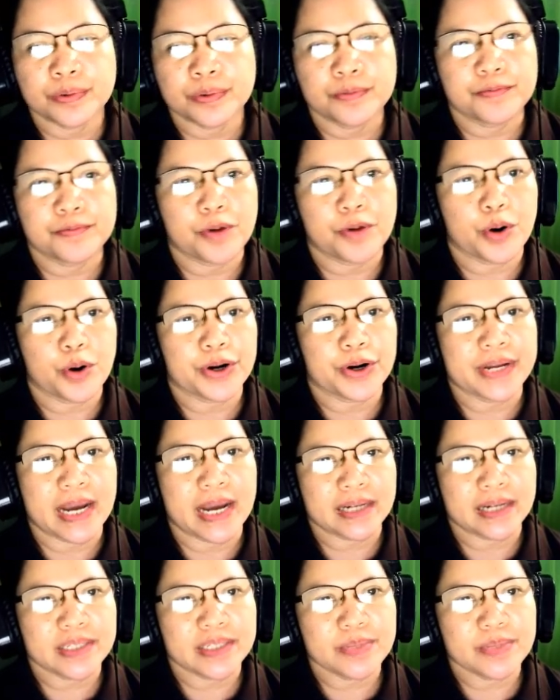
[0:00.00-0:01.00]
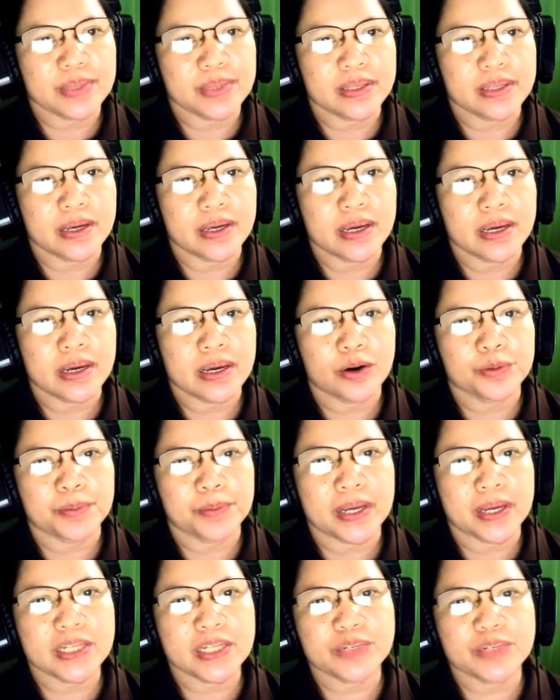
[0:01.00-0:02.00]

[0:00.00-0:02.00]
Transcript: for the activity on page